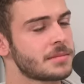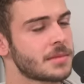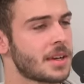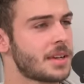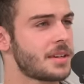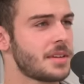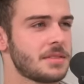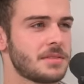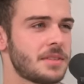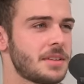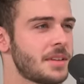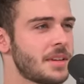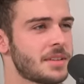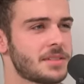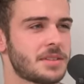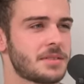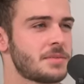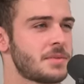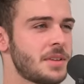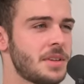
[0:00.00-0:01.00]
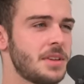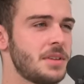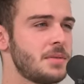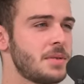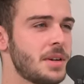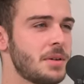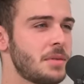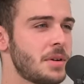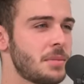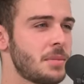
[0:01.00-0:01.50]
I don't think that's something that you
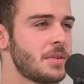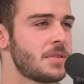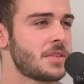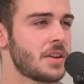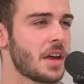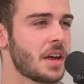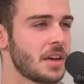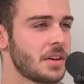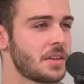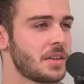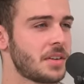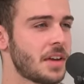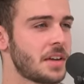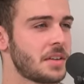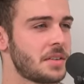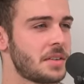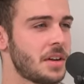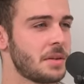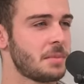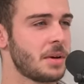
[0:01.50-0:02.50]
really want to be saying on a day to day